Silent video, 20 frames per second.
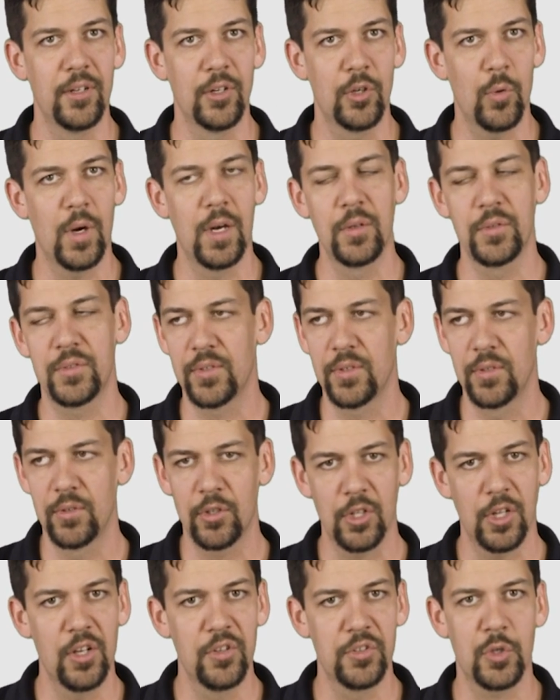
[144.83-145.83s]
quotes,
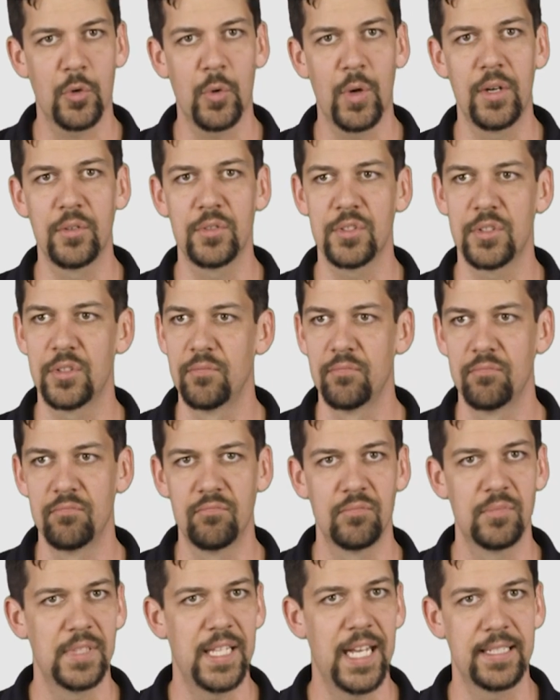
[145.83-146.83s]
closed quotes,
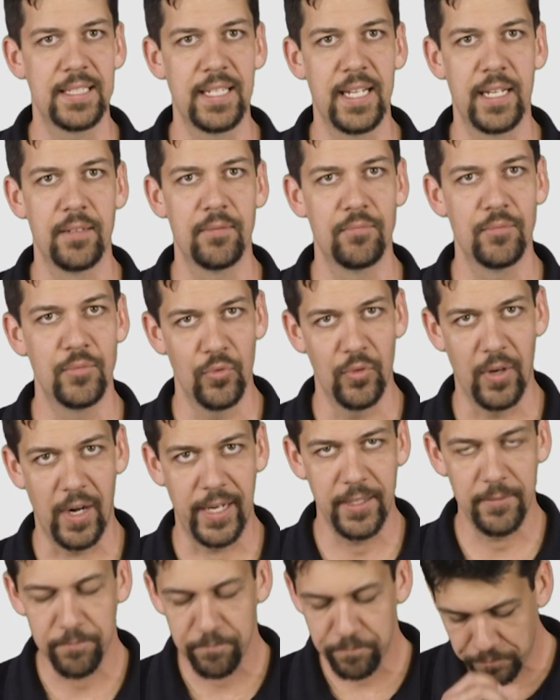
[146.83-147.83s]
that's it,
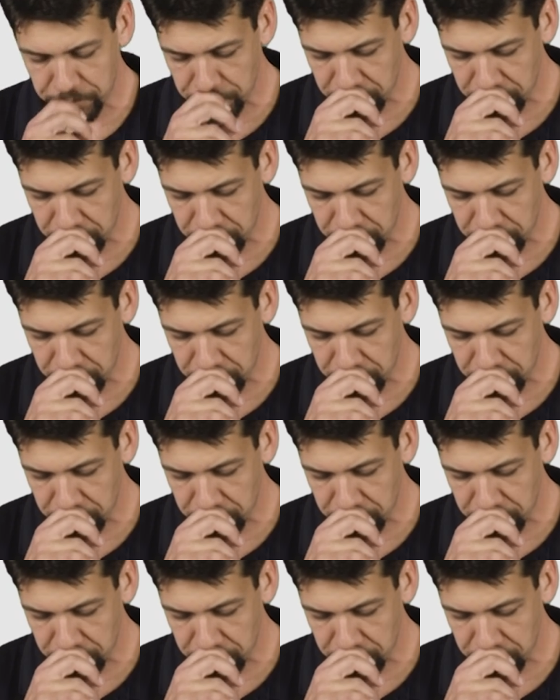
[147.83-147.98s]
right?